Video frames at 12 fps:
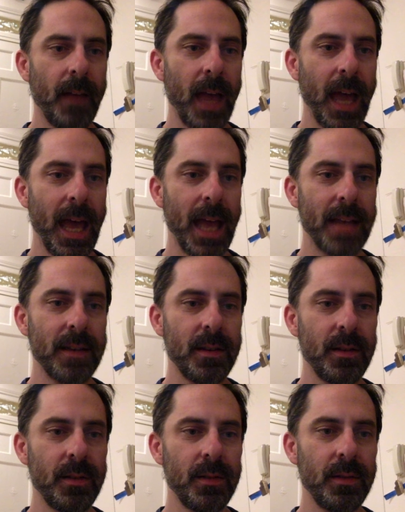
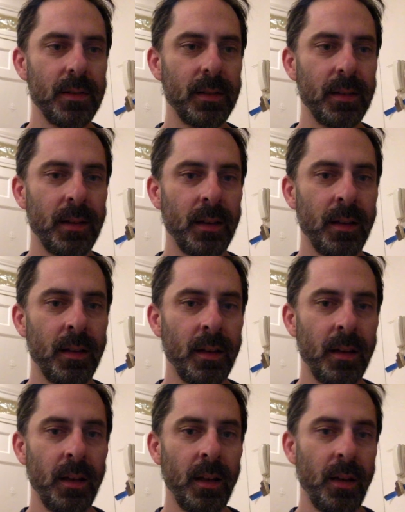And
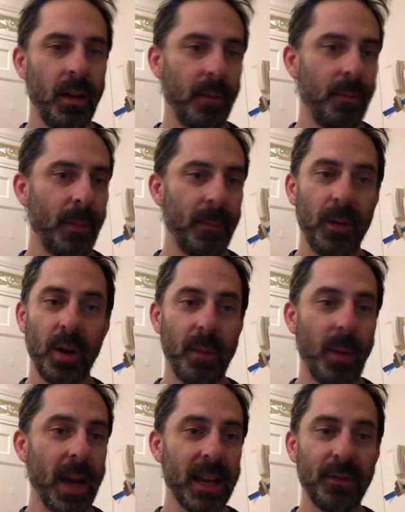we've got a
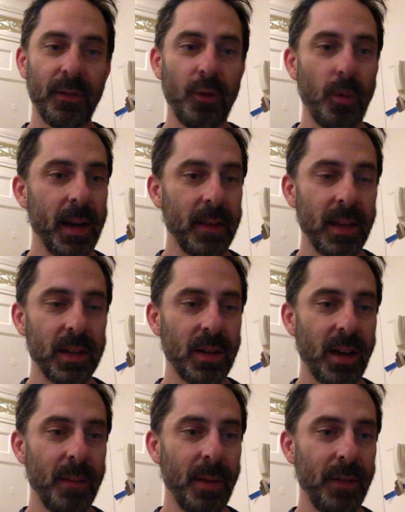binding for formatting the
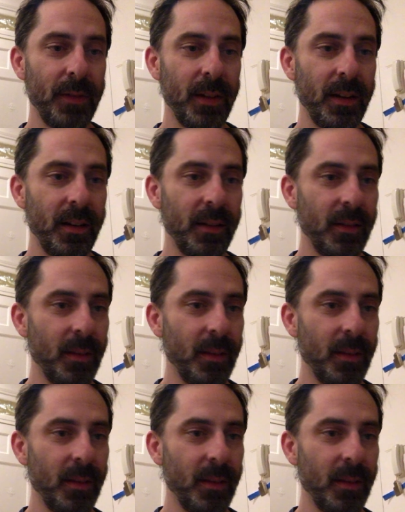entire buffer,